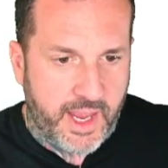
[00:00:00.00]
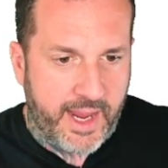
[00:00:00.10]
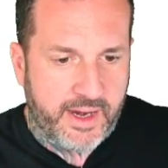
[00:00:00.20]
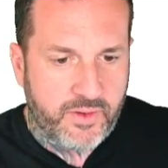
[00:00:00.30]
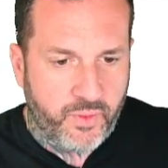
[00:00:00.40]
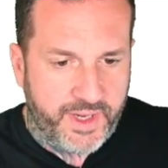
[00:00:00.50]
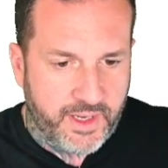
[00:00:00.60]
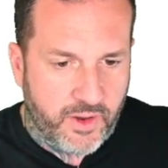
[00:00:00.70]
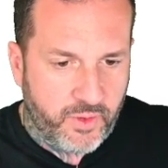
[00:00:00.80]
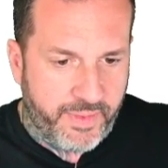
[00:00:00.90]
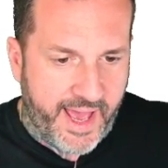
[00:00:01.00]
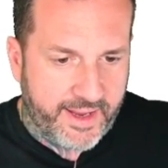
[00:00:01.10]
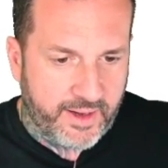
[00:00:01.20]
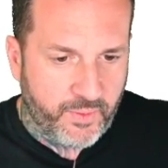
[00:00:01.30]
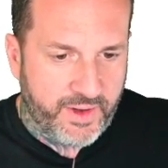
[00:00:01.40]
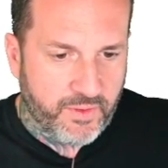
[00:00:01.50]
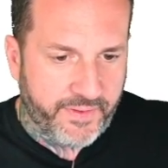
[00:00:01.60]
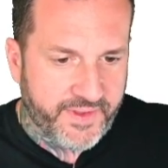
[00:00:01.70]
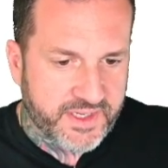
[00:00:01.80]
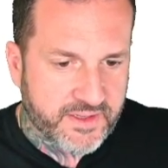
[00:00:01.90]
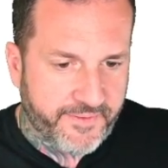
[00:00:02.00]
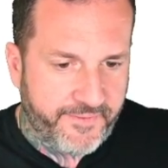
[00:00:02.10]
and we go back and we run this the